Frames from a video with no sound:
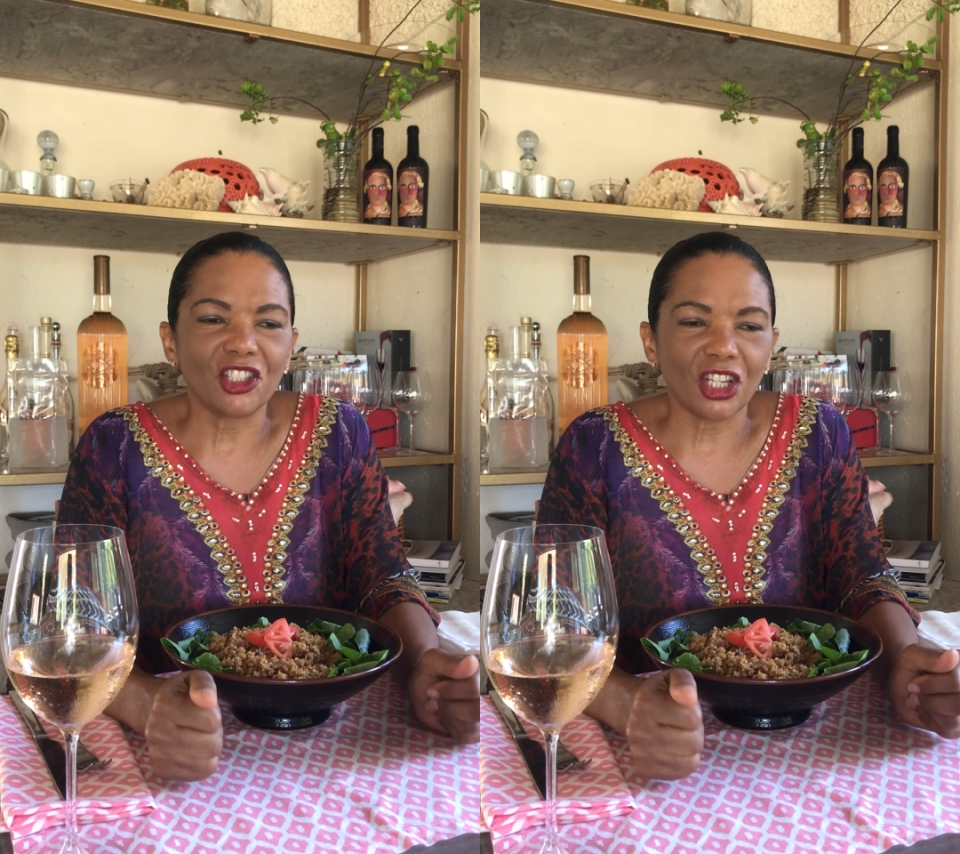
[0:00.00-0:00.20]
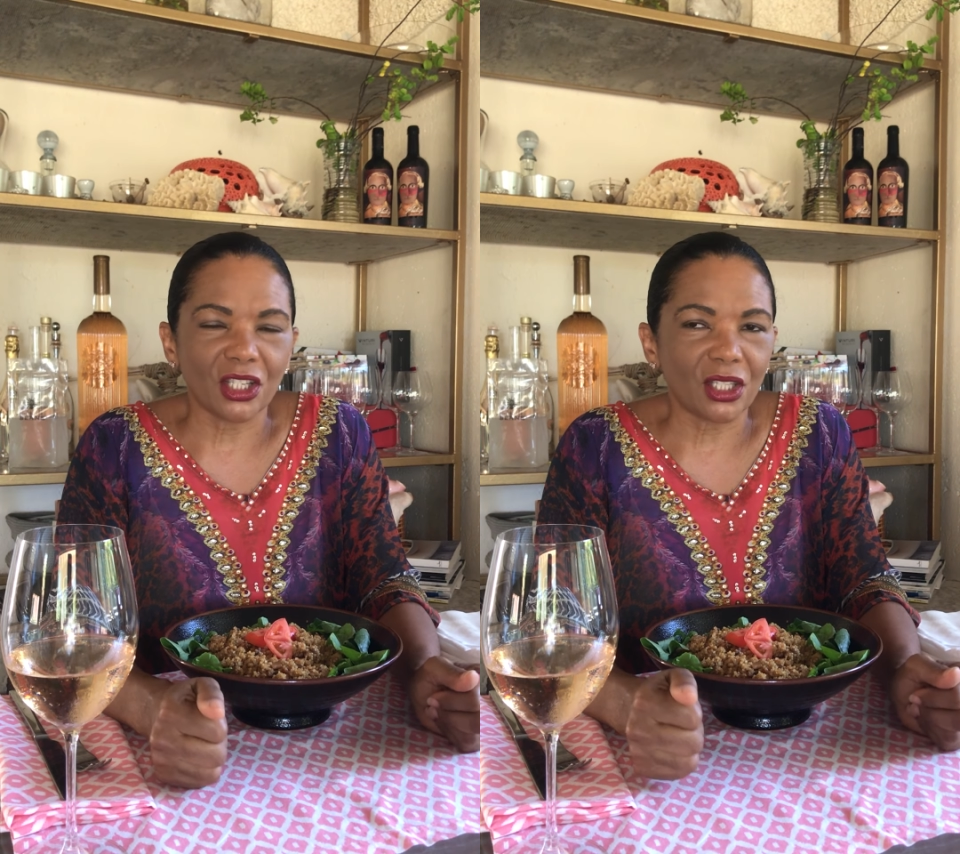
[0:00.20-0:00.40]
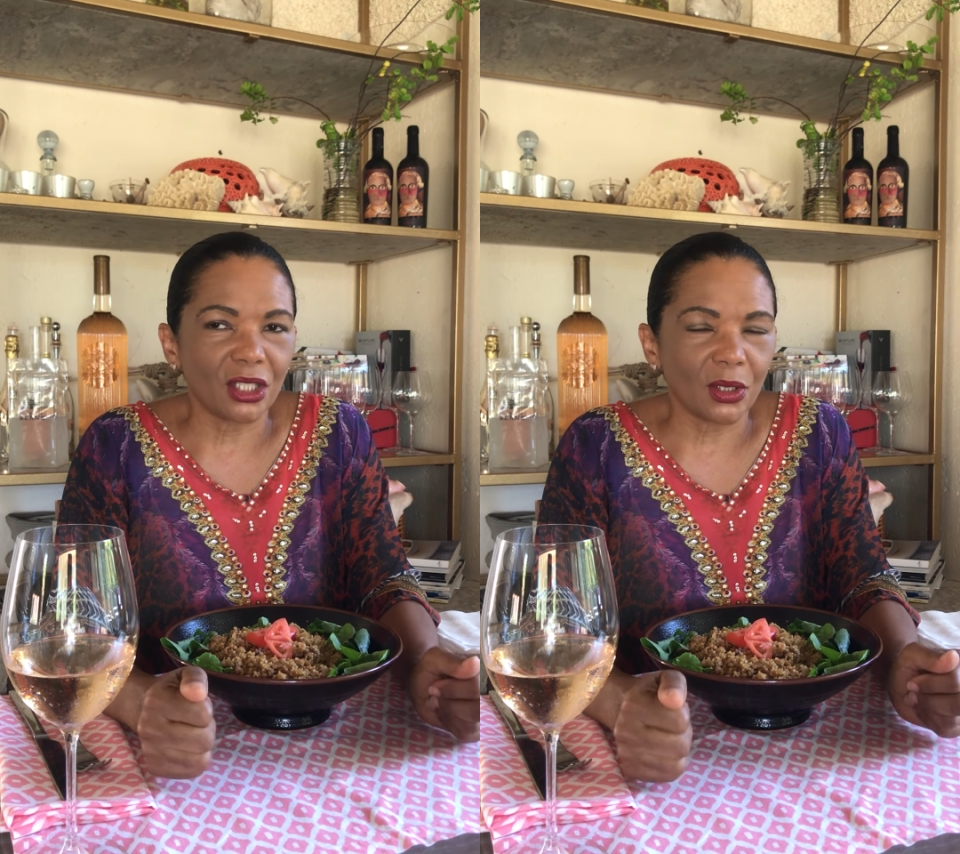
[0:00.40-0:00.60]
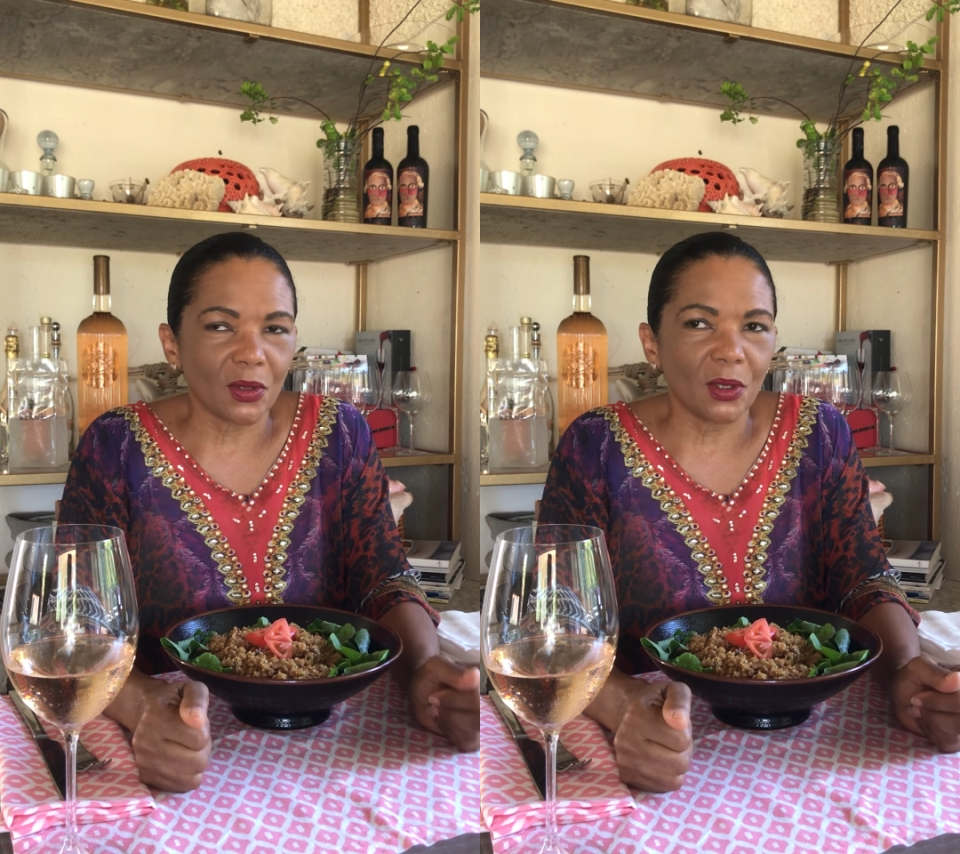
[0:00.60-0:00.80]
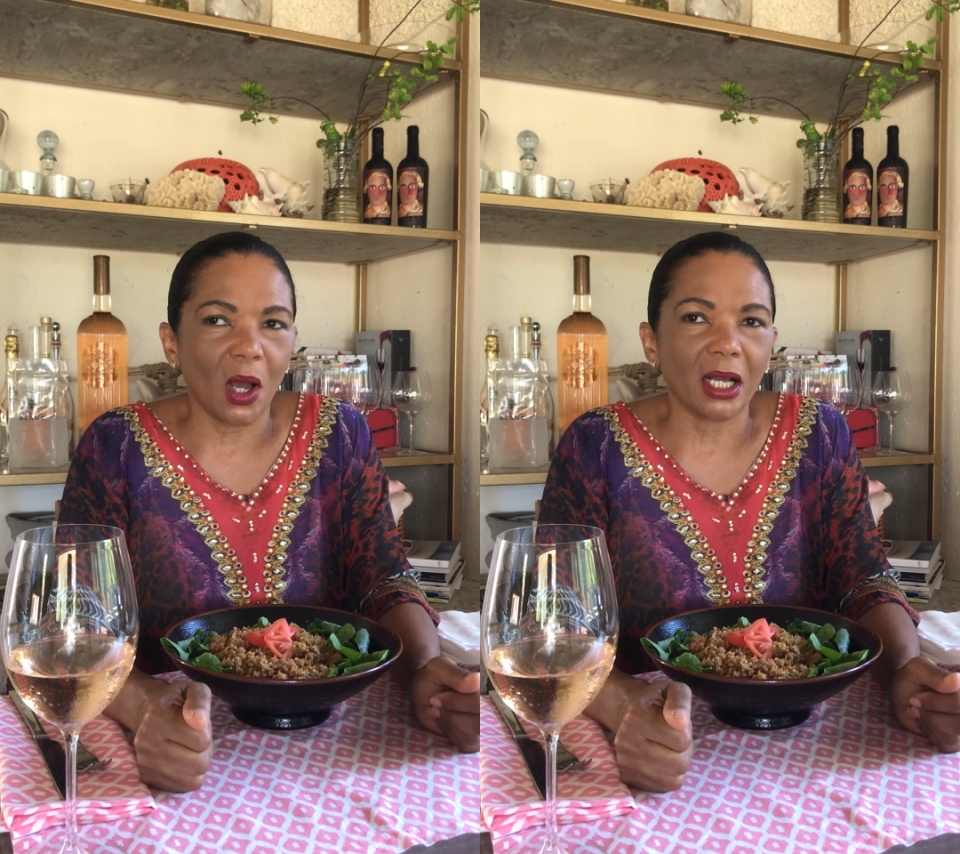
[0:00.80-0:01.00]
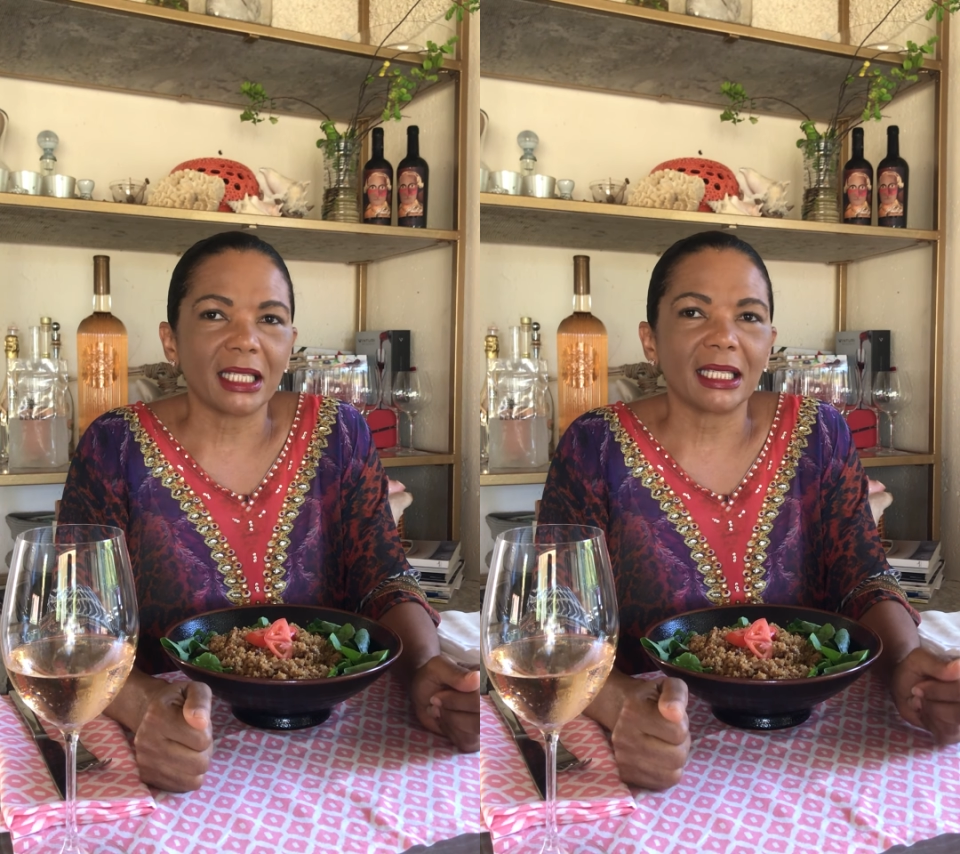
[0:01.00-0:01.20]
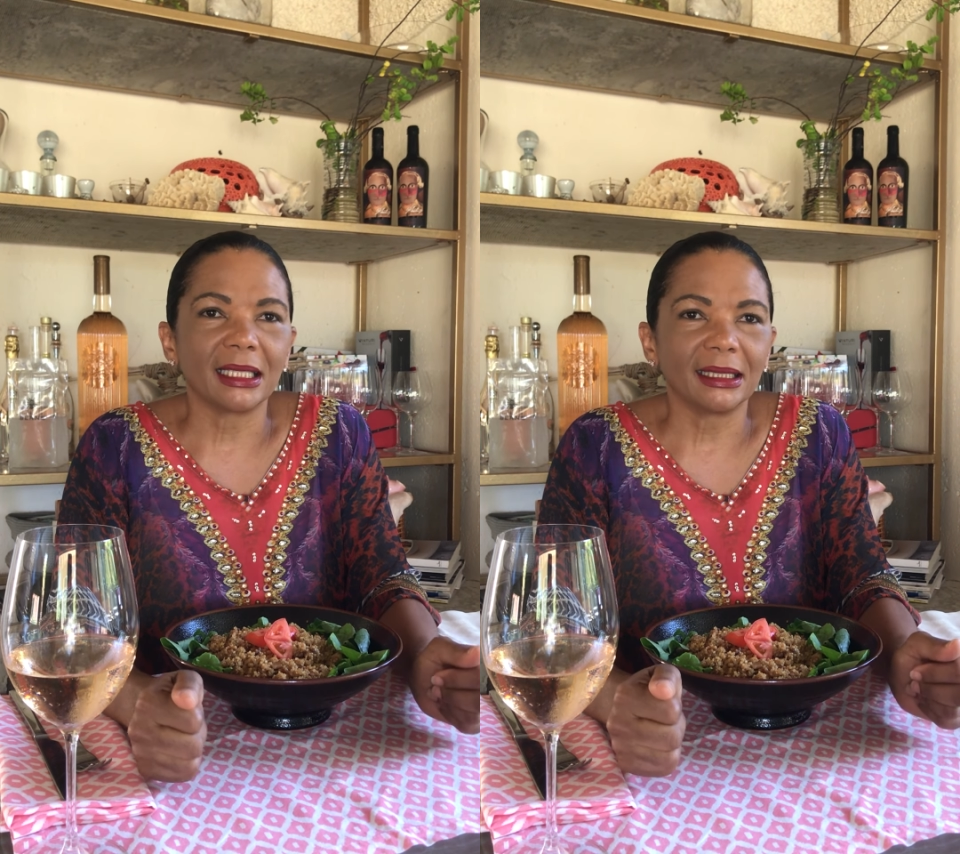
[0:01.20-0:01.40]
just does not